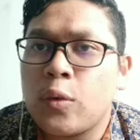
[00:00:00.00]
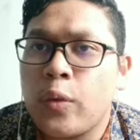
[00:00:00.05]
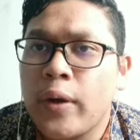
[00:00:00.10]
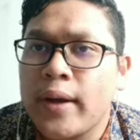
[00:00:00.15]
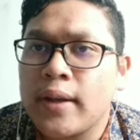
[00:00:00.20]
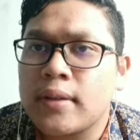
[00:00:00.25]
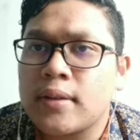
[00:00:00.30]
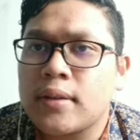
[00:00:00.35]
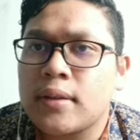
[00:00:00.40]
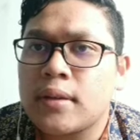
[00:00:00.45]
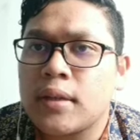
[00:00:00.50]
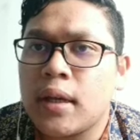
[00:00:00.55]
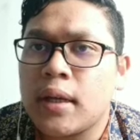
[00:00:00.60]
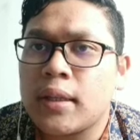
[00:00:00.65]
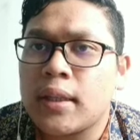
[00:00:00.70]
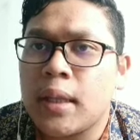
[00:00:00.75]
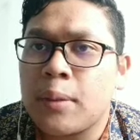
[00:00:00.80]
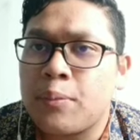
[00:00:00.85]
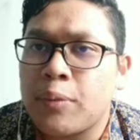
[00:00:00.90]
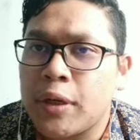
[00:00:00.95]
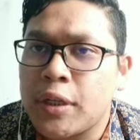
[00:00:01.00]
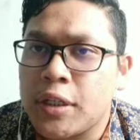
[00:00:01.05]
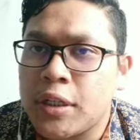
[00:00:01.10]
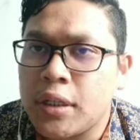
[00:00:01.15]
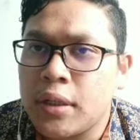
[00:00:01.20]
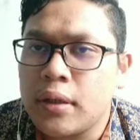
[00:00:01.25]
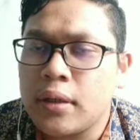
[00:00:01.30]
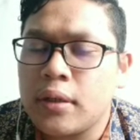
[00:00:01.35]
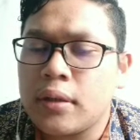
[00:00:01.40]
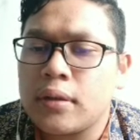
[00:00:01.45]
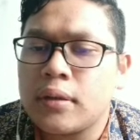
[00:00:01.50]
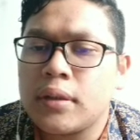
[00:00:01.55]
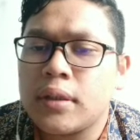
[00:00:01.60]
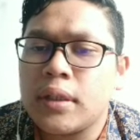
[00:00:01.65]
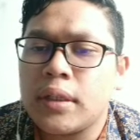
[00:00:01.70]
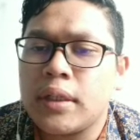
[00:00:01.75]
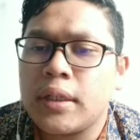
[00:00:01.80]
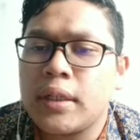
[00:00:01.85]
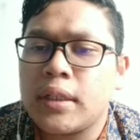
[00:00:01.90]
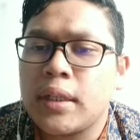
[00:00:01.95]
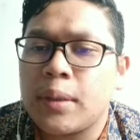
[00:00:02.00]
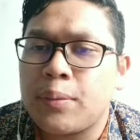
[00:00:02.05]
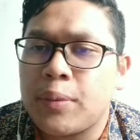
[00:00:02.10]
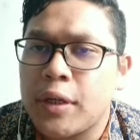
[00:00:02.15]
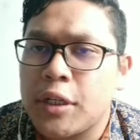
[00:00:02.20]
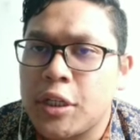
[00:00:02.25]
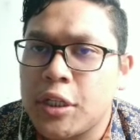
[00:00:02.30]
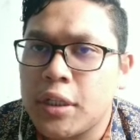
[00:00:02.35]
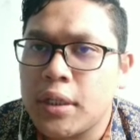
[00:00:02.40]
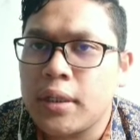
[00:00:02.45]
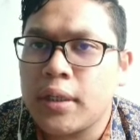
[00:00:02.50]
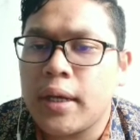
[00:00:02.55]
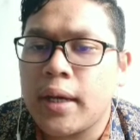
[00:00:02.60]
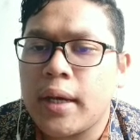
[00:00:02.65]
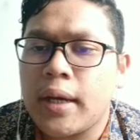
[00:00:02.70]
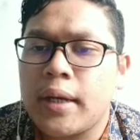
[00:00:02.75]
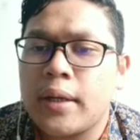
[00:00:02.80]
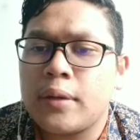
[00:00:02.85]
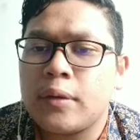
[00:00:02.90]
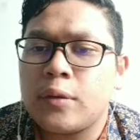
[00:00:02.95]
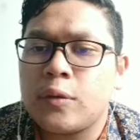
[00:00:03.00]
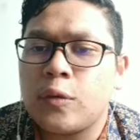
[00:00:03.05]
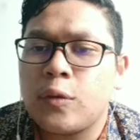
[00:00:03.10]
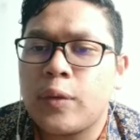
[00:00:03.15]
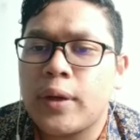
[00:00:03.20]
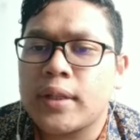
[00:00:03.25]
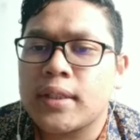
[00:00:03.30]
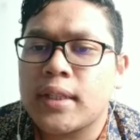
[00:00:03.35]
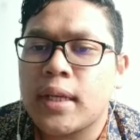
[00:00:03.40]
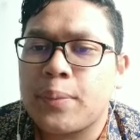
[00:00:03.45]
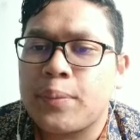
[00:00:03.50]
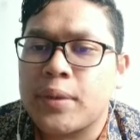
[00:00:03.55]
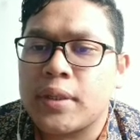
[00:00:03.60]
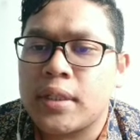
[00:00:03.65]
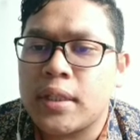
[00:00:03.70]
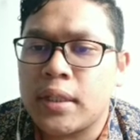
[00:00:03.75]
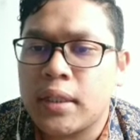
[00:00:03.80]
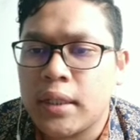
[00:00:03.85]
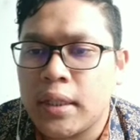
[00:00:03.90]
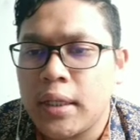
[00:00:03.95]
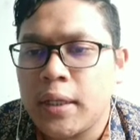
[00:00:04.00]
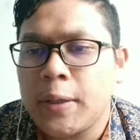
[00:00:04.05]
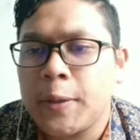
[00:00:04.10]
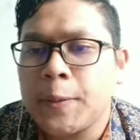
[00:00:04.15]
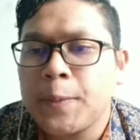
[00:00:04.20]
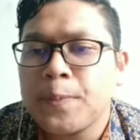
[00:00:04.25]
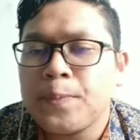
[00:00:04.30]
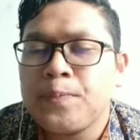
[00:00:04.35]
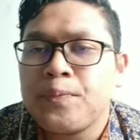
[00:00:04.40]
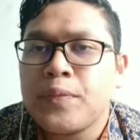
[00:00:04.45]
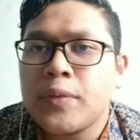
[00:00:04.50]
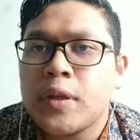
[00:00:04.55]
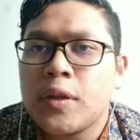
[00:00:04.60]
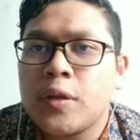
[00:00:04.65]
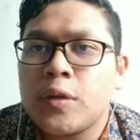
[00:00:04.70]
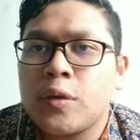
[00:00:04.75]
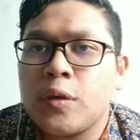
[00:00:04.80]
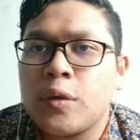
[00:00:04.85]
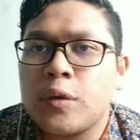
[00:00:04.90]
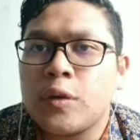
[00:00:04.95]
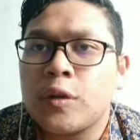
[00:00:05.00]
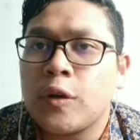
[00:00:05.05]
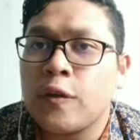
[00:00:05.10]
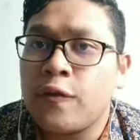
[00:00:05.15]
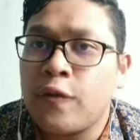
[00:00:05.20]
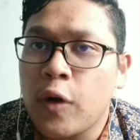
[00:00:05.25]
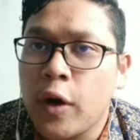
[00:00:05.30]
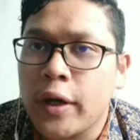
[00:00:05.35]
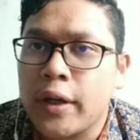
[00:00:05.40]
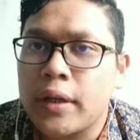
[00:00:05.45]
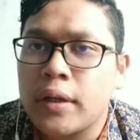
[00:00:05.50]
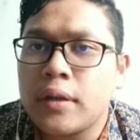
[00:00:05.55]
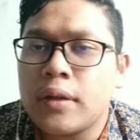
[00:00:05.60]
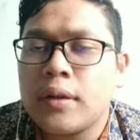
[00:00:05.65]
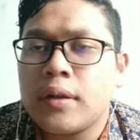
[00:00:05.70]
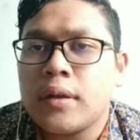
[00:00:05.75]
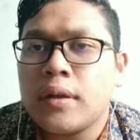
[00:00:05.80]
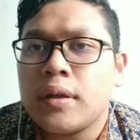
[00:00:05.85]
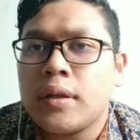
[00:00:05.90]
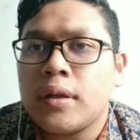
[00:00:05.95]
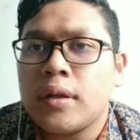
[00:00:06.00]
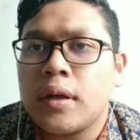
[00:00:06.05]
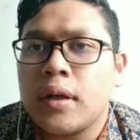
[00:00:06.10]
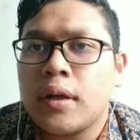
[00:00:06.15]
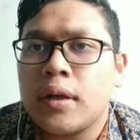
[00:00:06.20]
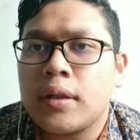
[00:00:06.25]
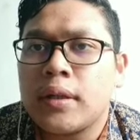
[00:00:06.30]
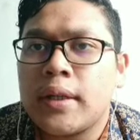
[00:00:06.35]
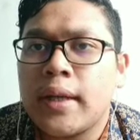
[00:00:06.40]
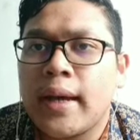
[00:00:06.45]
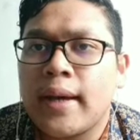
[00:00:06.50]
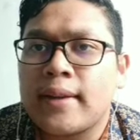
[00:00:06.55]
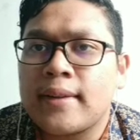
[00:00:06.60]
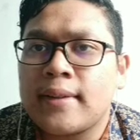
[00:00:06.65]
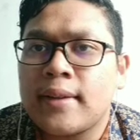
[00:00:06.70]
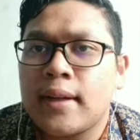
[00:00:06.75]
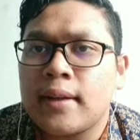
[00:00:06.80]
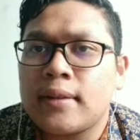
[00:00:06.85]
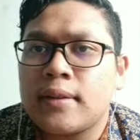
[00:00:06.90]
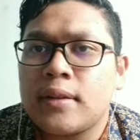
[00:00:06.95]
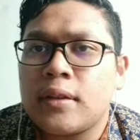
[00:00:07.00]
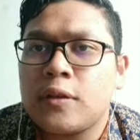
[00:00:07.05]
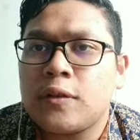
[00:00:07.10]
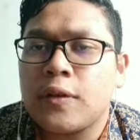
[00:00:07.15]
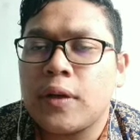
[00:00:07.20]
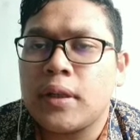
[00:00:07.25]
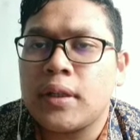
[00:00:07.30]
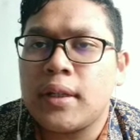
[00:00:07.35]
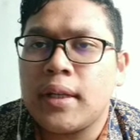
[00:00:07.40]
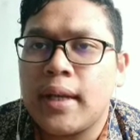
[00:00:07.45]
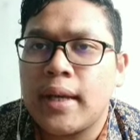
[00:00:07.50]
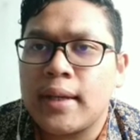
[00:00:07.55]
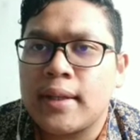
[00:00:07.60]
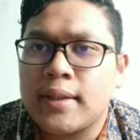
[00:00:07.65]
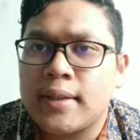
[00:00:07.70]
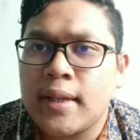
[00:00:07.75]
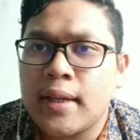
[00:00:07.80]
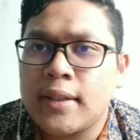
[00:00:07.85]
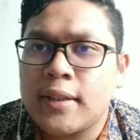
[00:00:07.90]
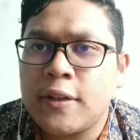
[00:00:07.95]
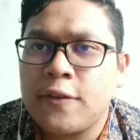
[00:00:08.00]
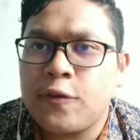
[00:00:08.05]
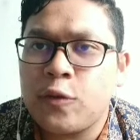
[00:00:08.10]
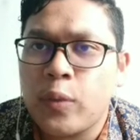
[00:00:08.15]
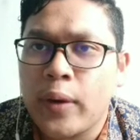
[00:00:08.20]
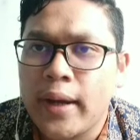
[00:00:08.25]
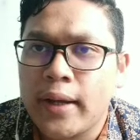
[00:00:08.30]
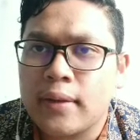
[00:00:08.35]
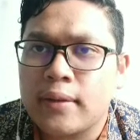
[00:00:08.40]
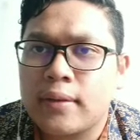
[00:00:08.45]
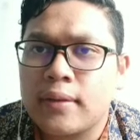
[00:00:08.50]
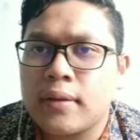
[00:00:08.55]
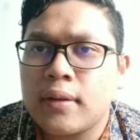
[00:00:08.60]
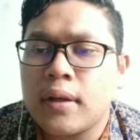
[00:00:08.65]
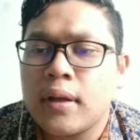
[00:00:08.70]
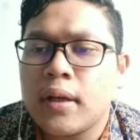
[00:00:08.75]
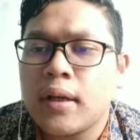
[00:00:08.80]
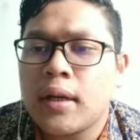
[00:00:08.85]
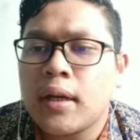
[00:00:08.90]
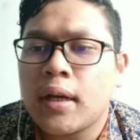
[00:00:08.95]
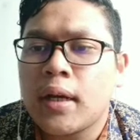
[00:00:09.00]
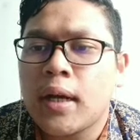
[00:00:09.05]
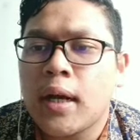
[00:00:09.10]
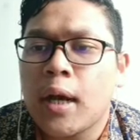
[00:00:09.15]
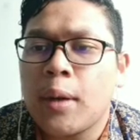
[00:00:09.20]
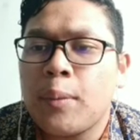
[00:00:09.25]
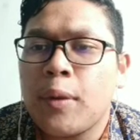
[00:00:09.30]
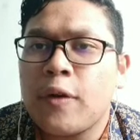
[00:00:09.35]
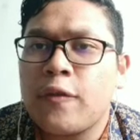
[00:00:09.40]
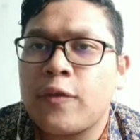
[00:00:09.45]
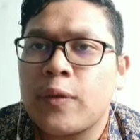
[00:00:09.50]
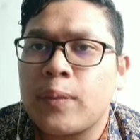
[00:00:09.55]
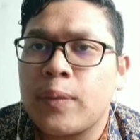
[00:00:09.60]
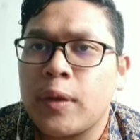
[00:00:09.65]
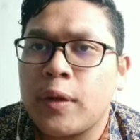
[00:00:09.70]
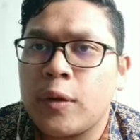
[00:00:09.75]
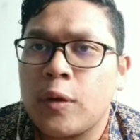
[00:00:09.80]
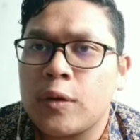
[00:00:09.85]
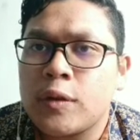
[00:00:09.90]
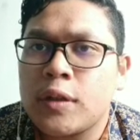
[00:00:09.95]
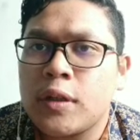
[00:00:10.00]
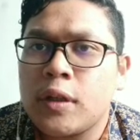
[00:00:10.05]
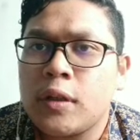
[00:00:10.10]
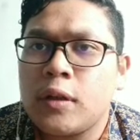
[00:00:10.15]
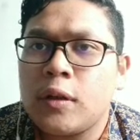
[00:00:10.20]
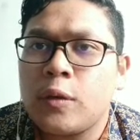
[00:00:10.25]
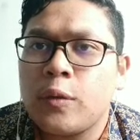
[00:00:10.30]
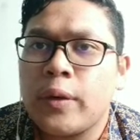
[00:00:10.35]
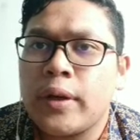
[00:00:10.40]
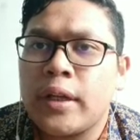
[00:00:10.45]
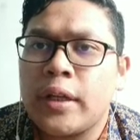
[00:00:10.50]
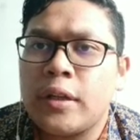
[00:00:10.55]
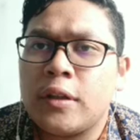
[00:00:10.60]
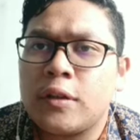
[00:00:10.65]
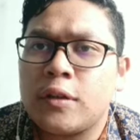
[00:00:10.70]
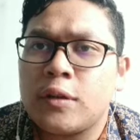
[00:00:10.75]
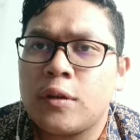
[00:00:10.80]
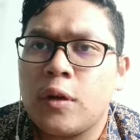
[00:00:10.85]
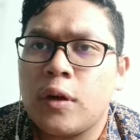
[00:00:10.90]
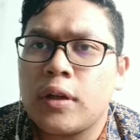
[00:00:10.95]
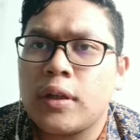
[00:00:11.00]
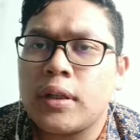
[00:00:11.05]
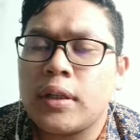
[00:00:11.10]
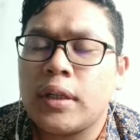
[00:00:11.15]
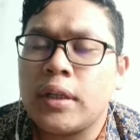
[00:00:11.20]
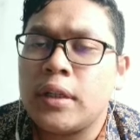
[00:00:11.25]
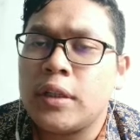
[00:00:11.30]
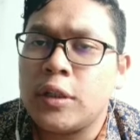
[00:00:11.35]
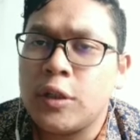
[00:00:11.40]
wax temperature, the heat temperature and wax capacity. So to avoid the excessive wax come out from the nozzle when it's not in